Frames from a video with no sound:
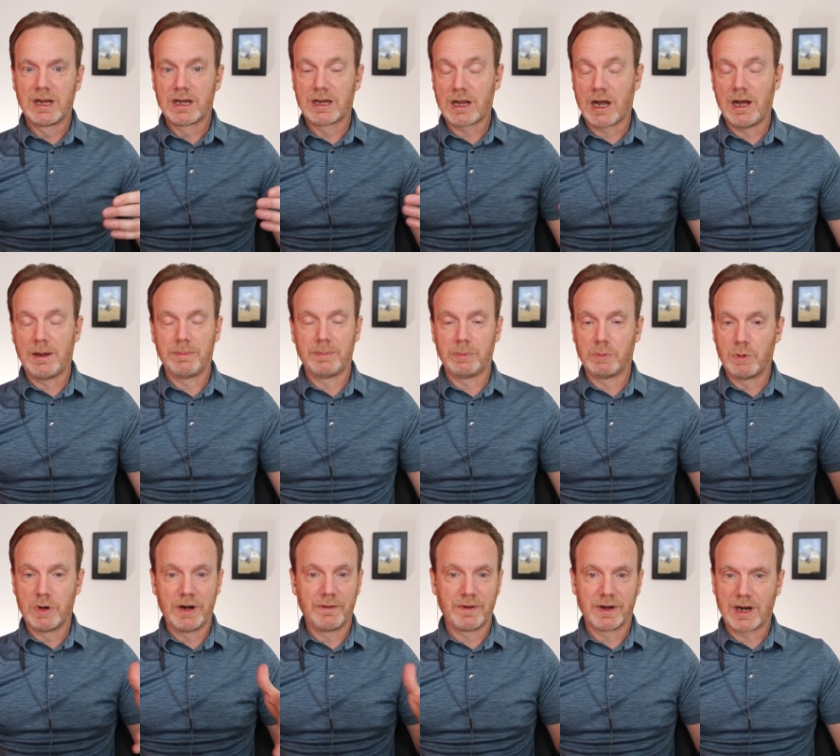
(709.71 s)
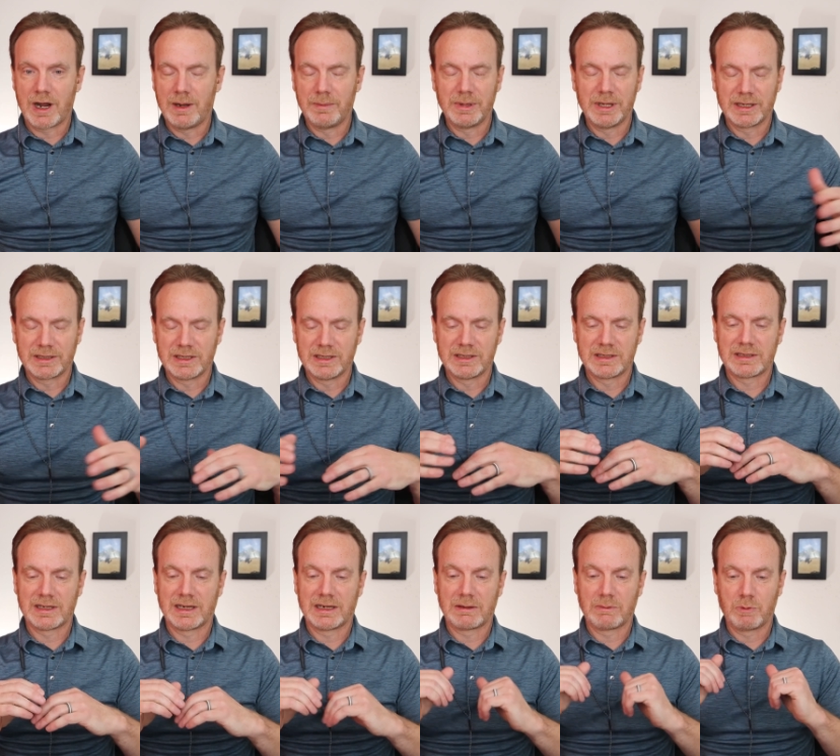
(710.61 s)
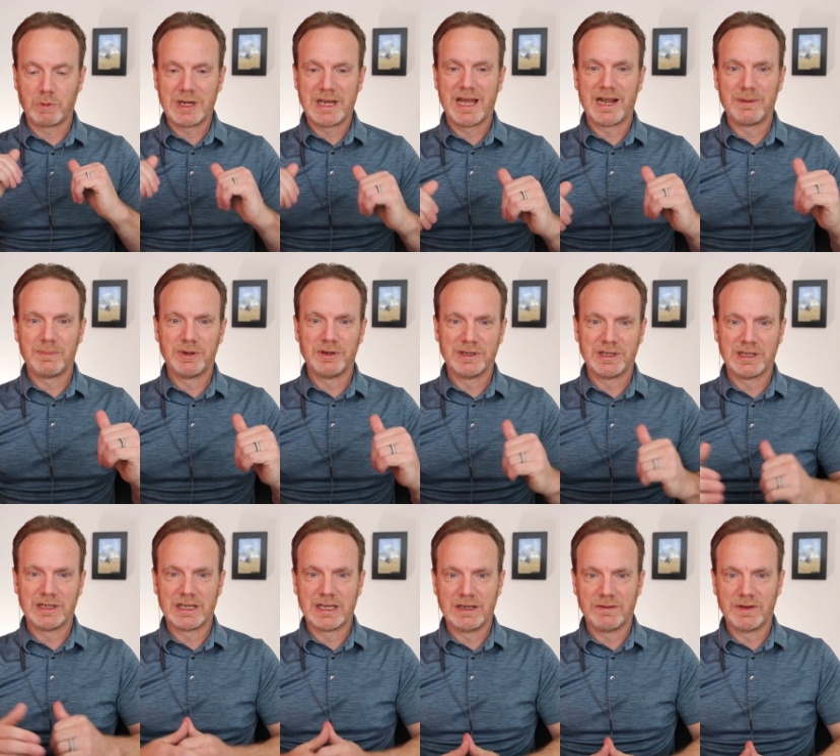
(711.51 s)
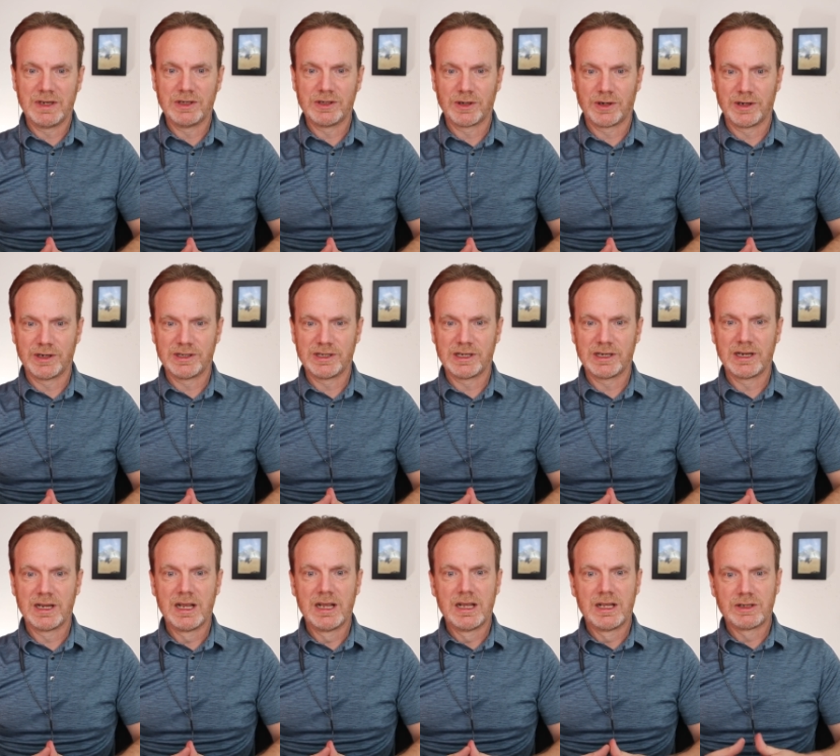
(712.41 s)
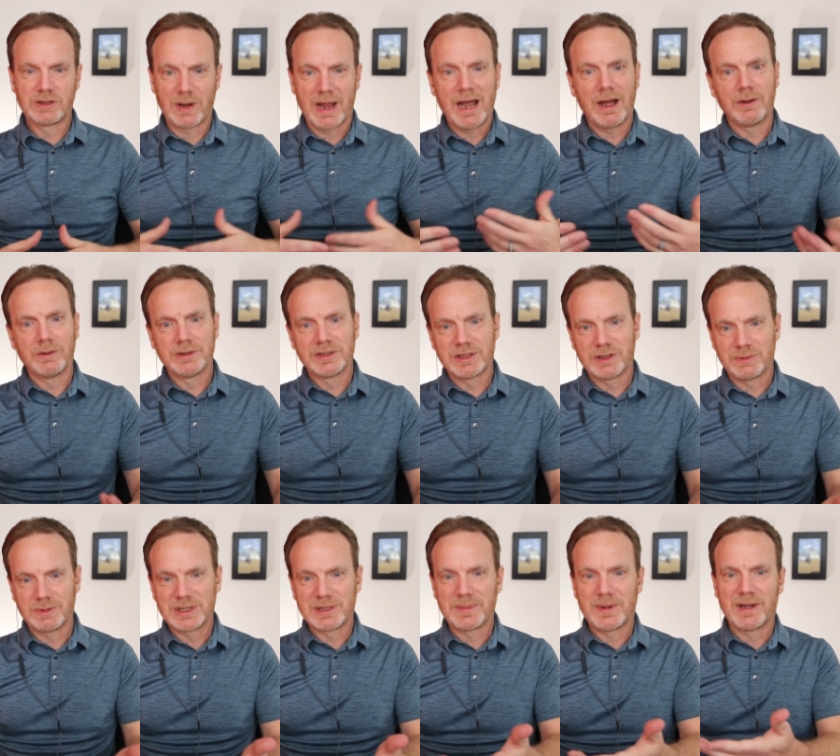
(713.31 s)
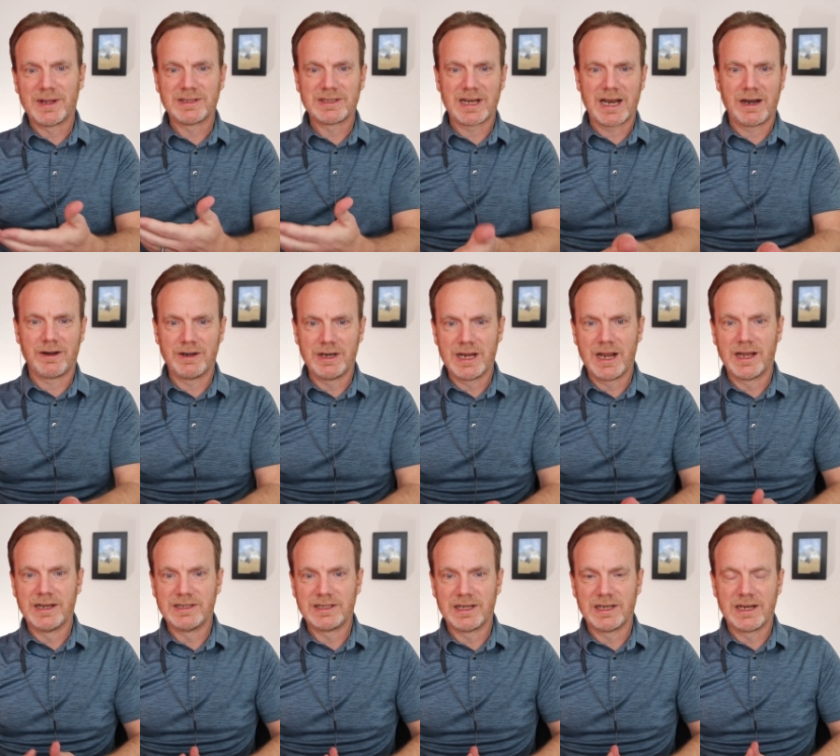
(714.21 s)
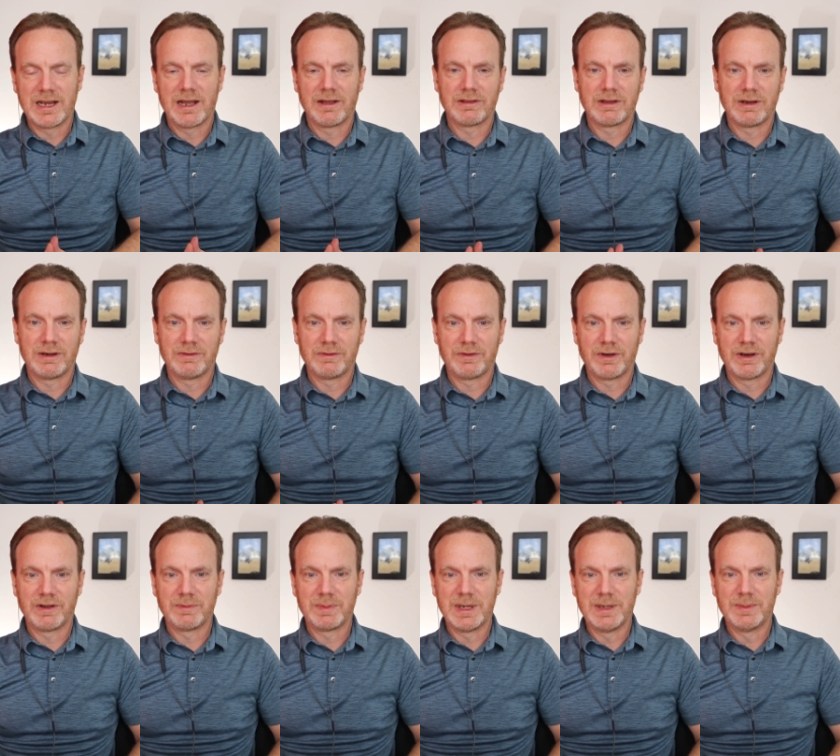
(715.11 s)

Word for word: comp whatever complex is like we got to put in ev charging so how is the response and how are you guys getting out there in front of